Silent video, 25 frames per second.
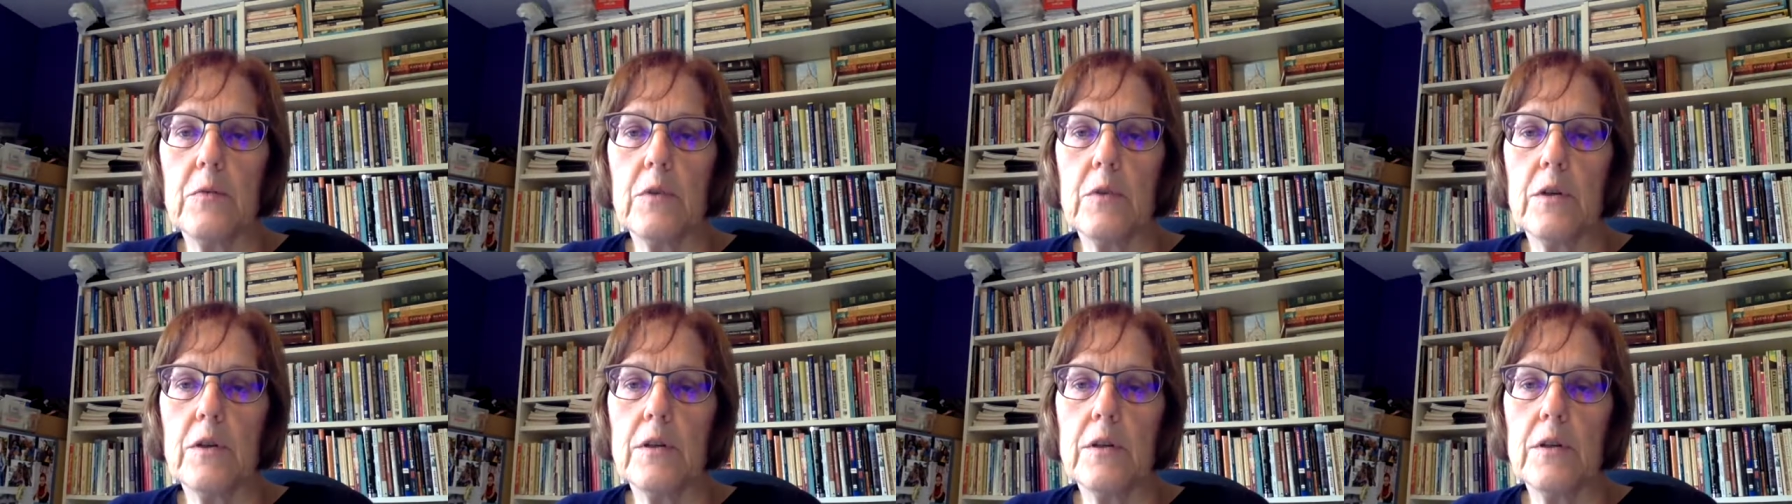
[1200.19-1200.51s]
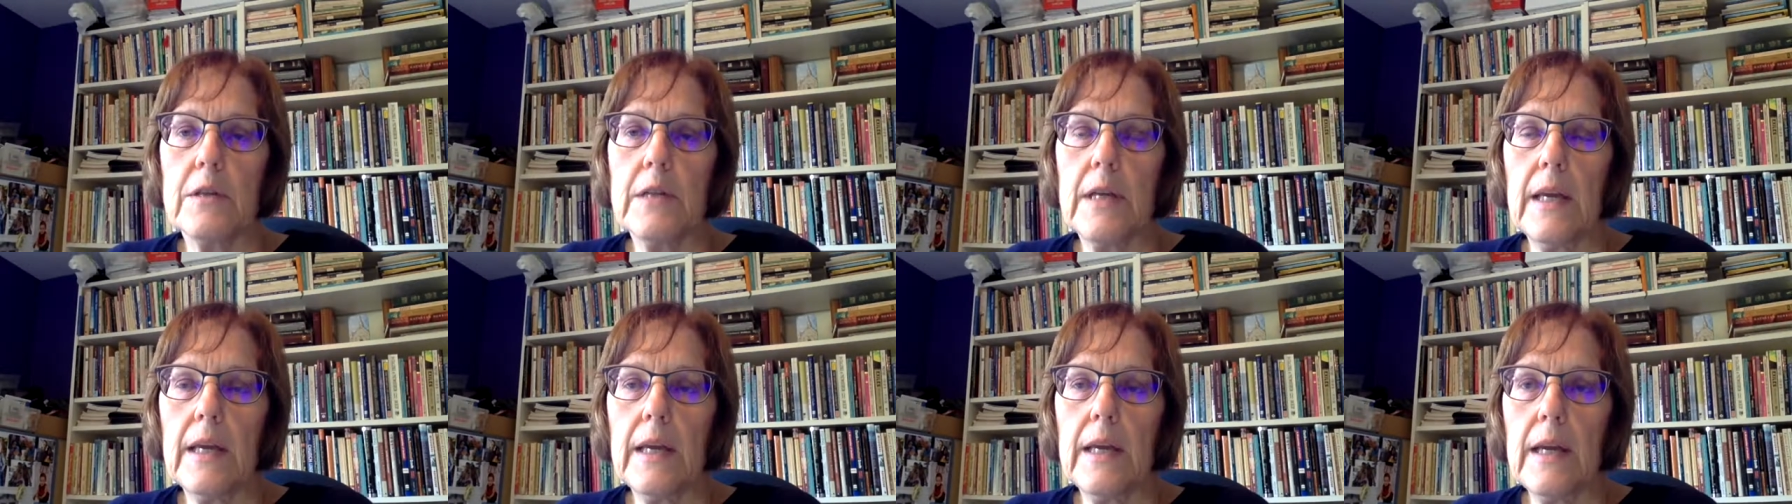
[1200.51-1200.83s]
were
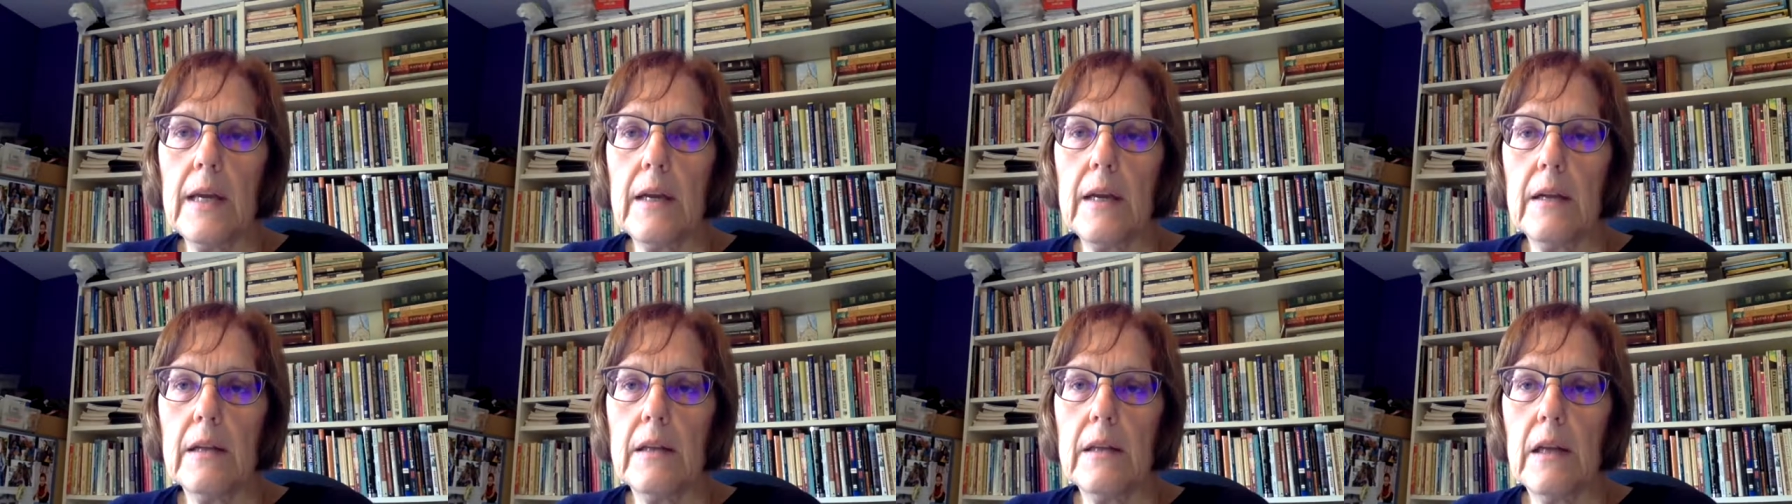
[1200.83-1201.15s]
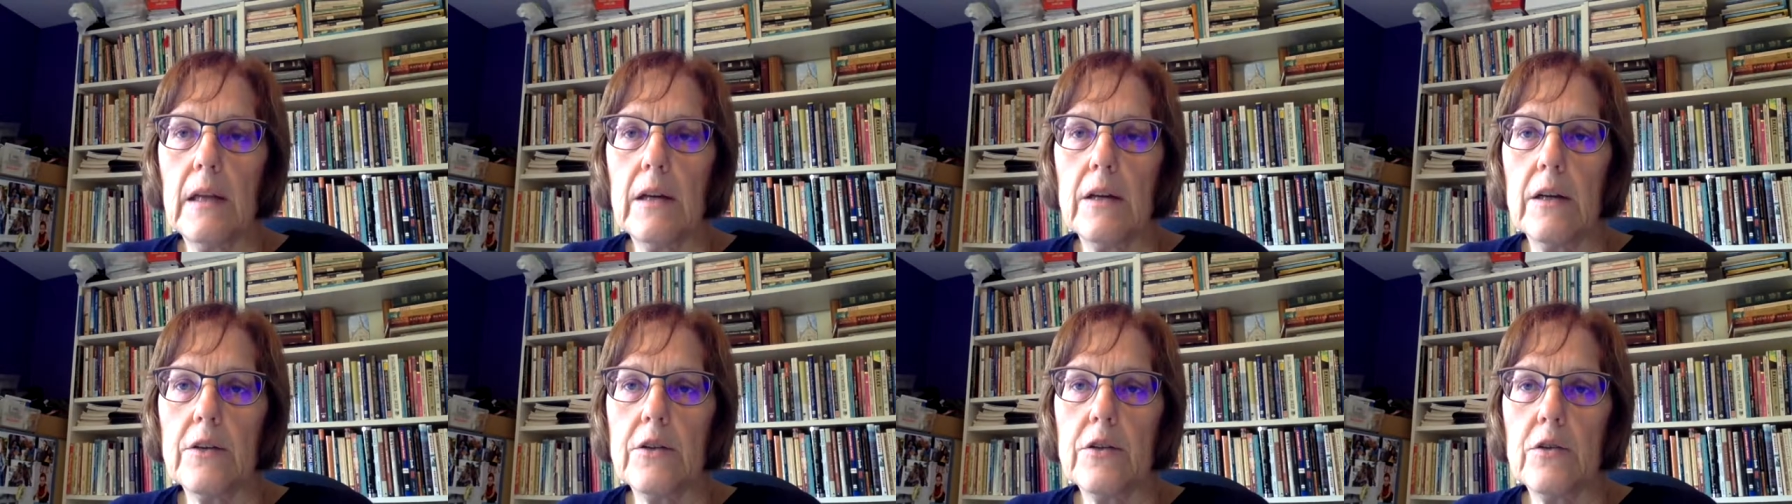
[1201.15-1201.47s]
taking a
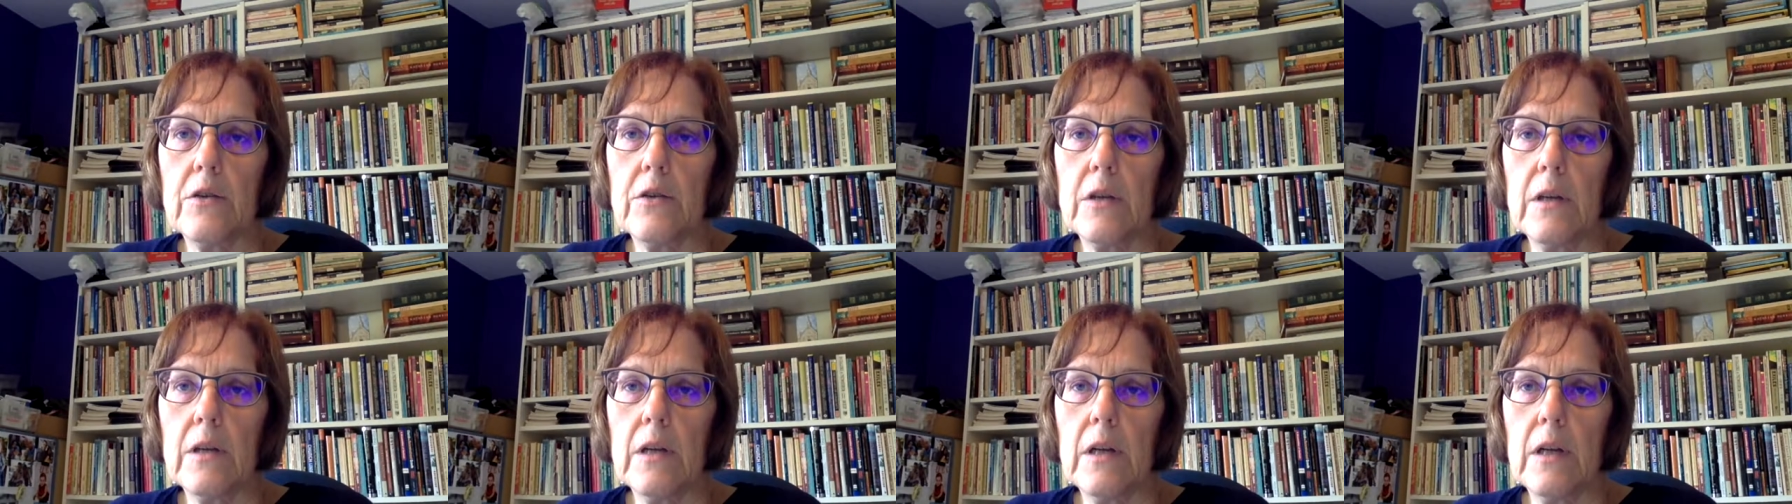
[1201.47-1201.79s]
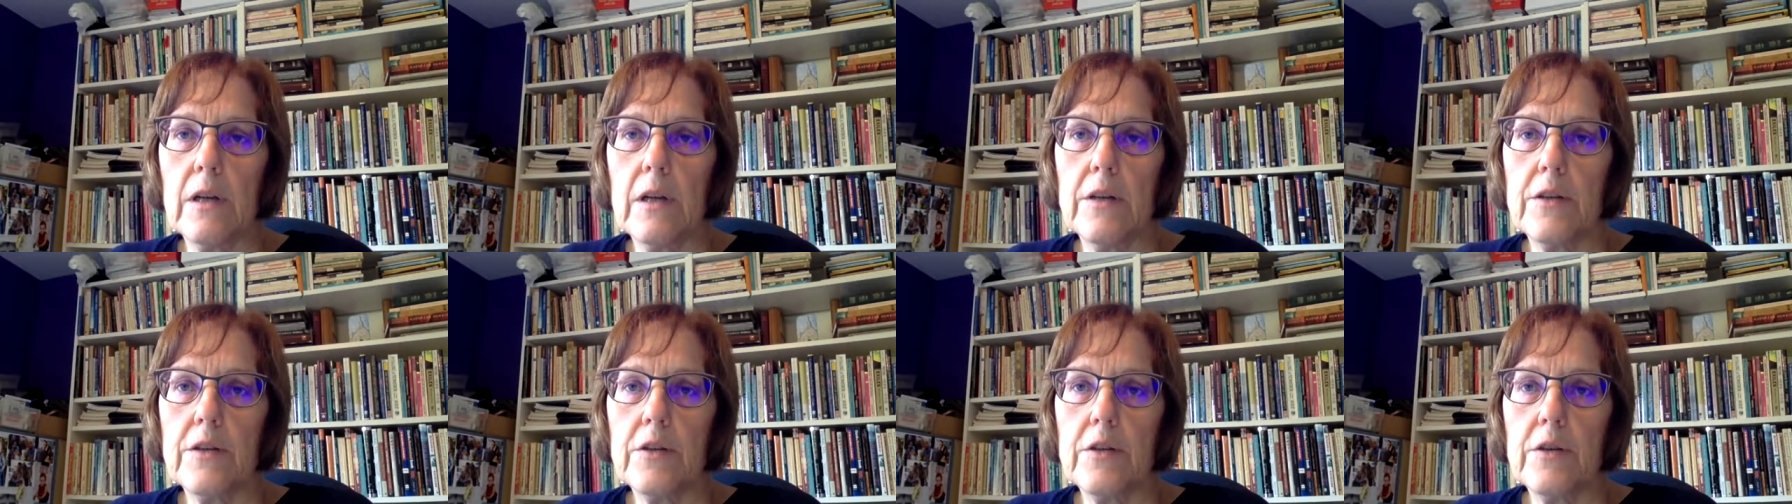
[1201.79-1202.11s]
larger and
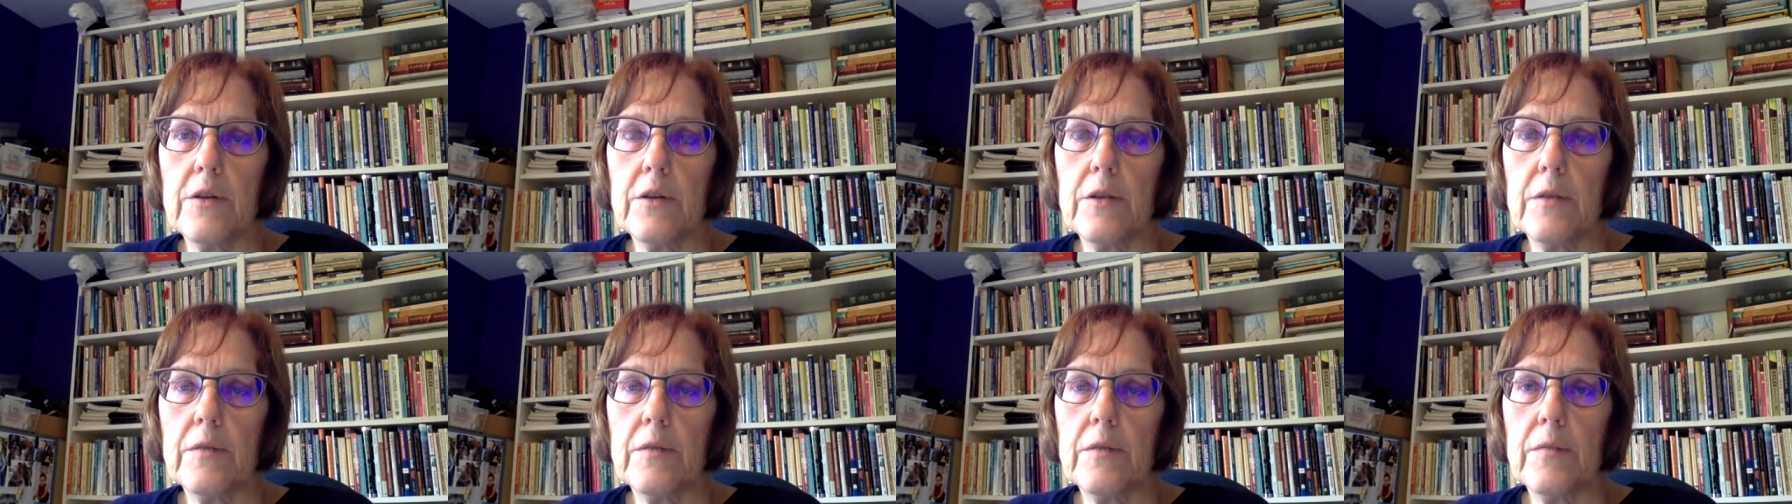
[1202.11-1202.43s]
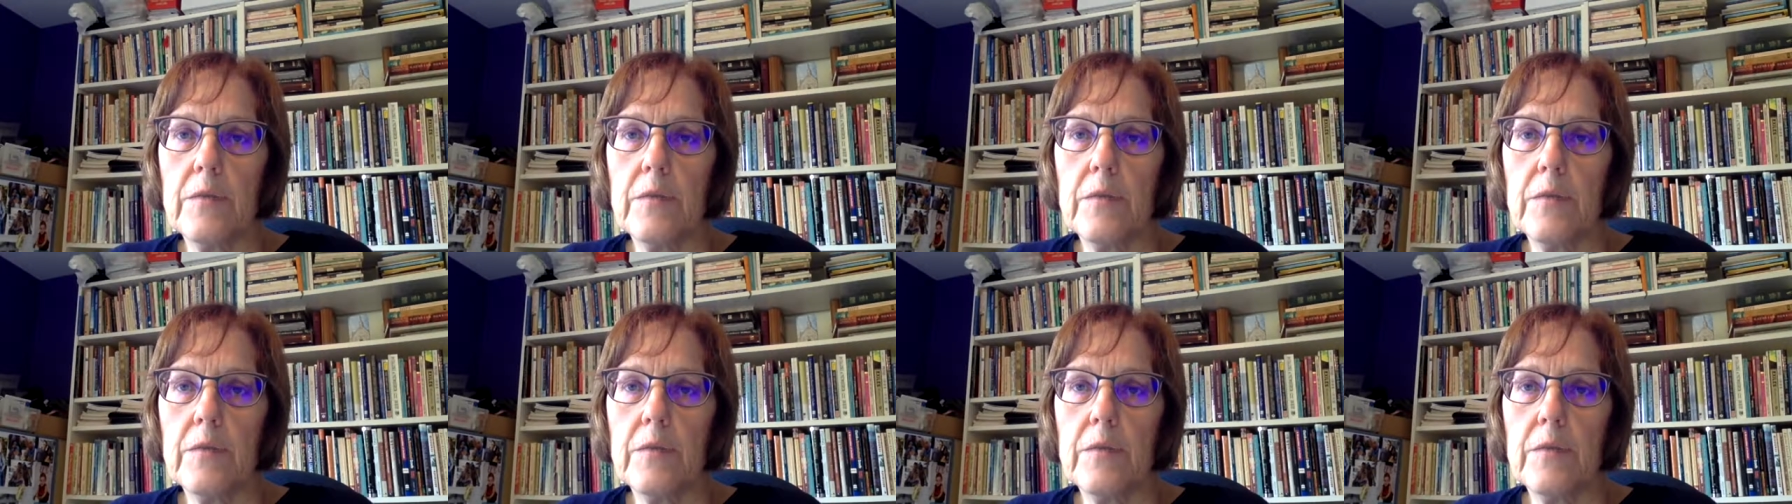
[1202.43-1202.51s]
larger